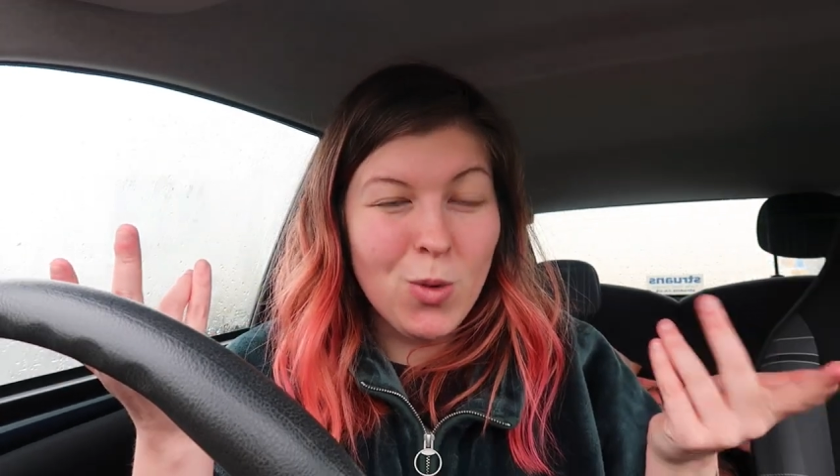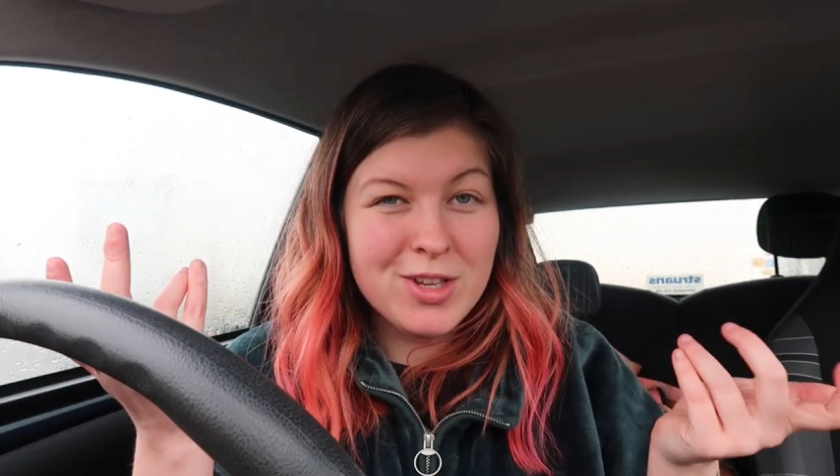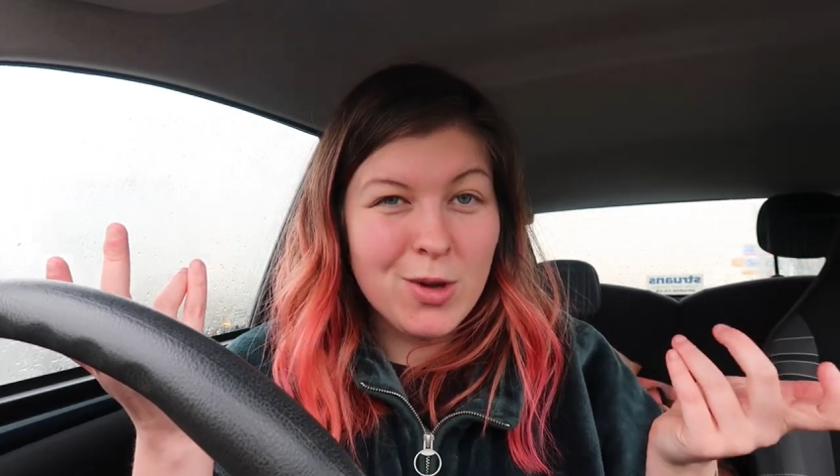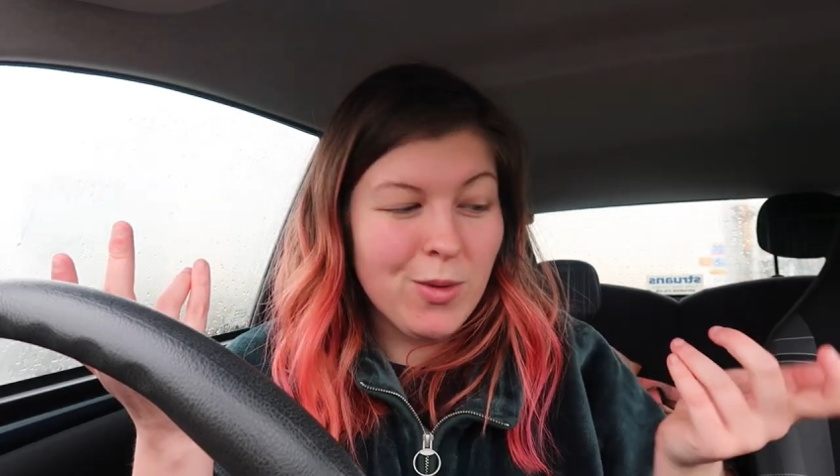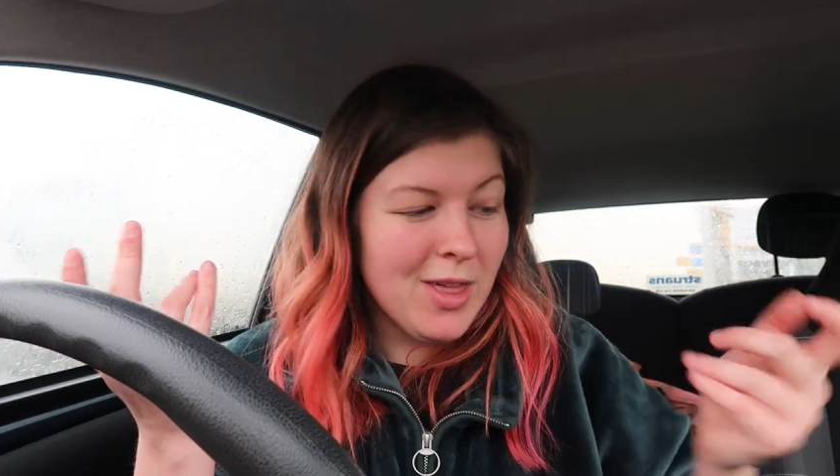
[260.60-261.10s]

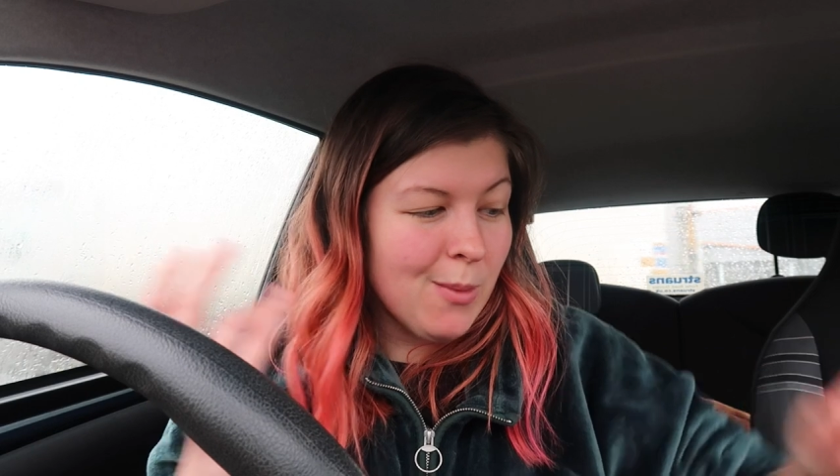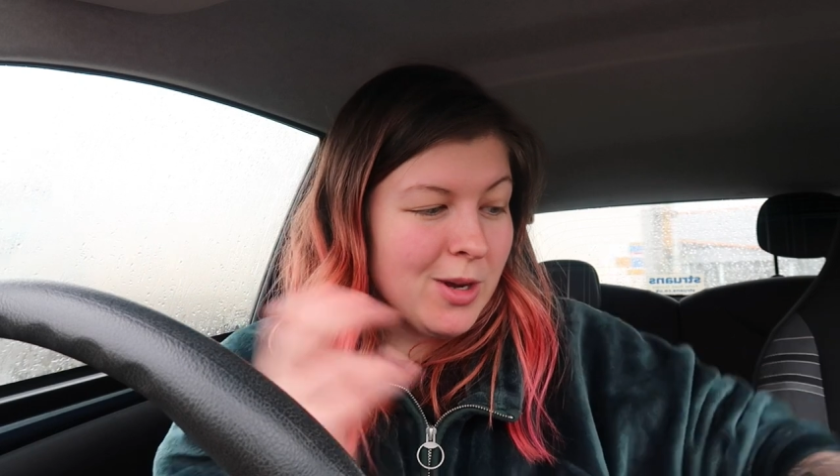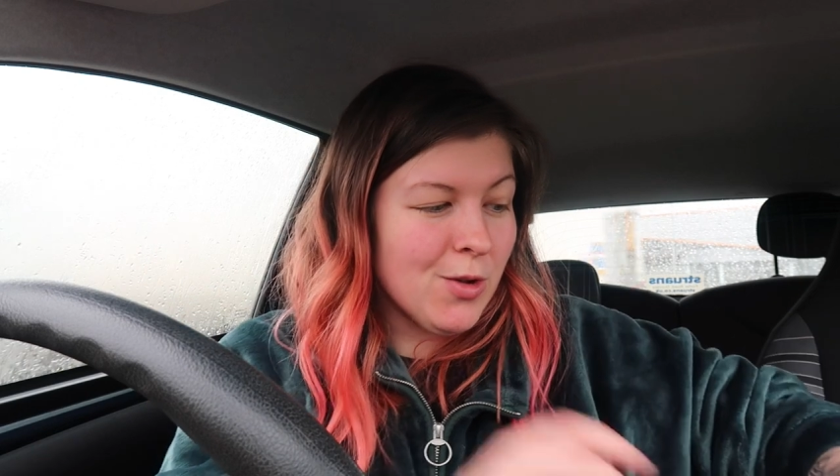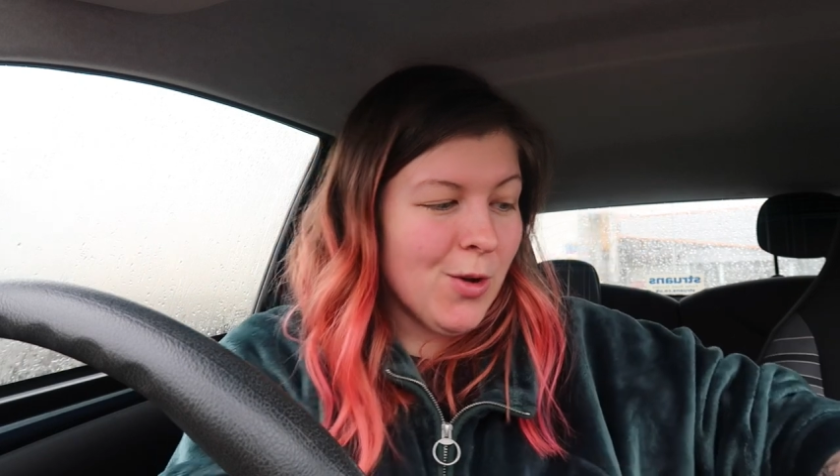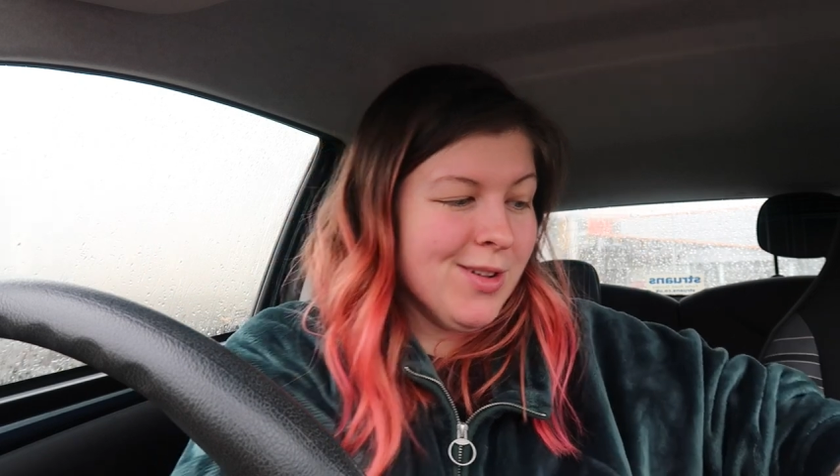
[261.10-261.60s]
What's up with that,
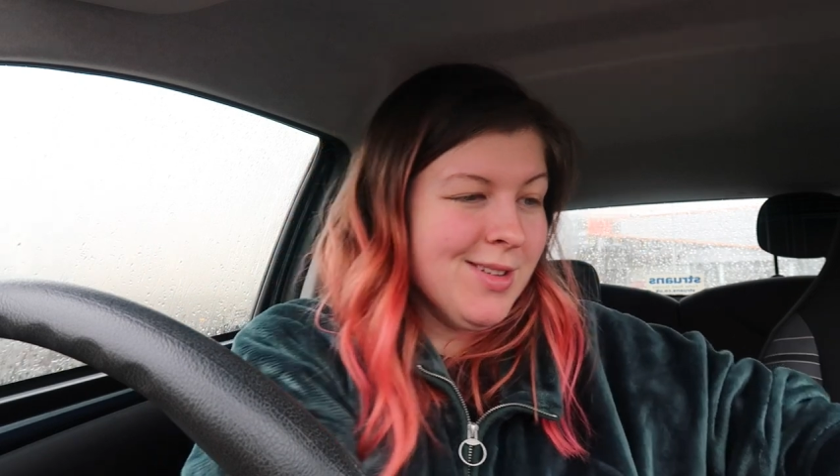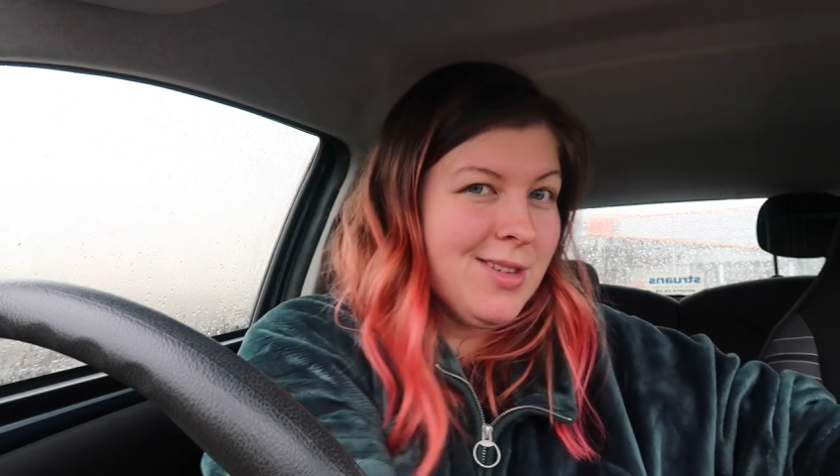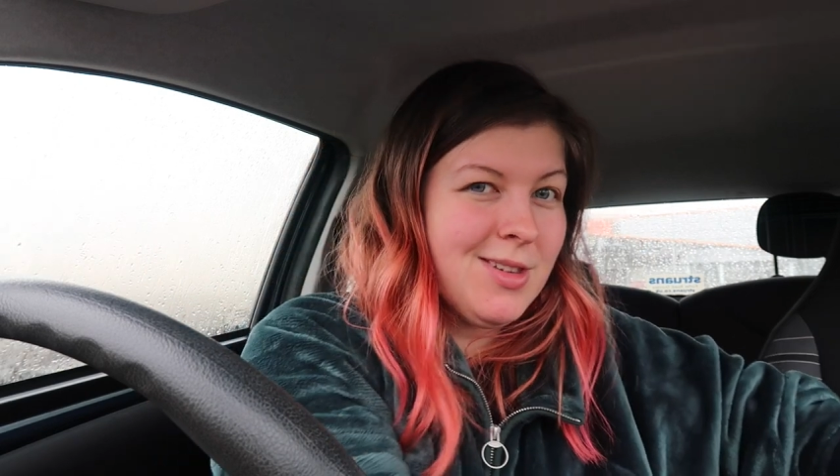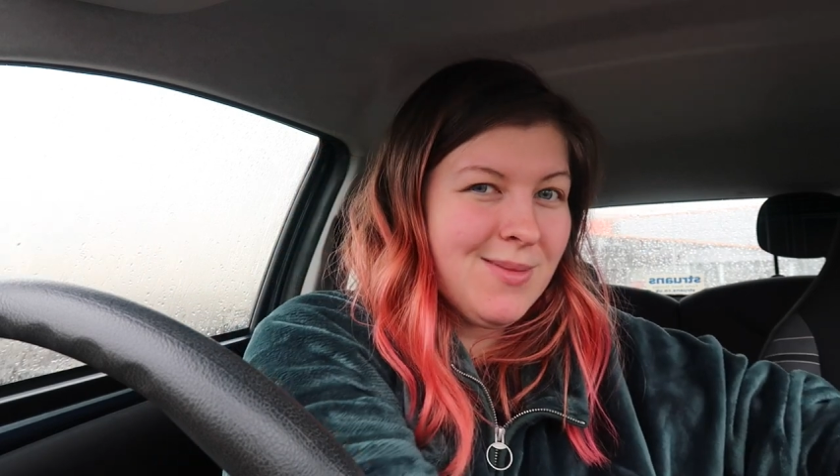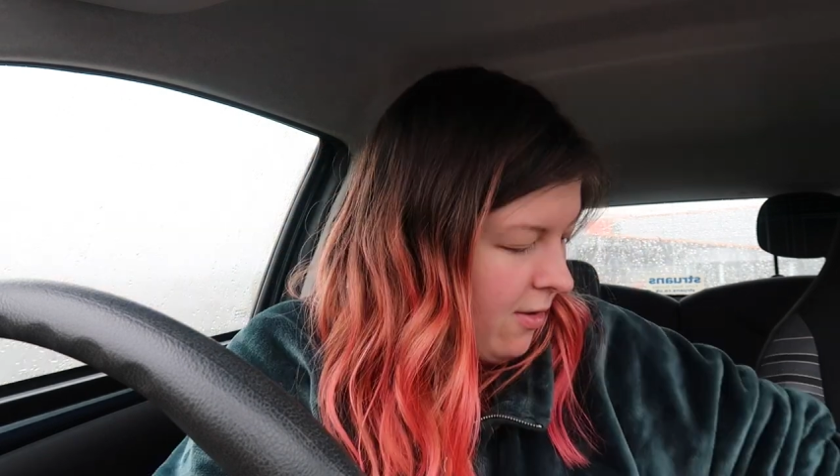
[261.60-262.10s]
McDonald's?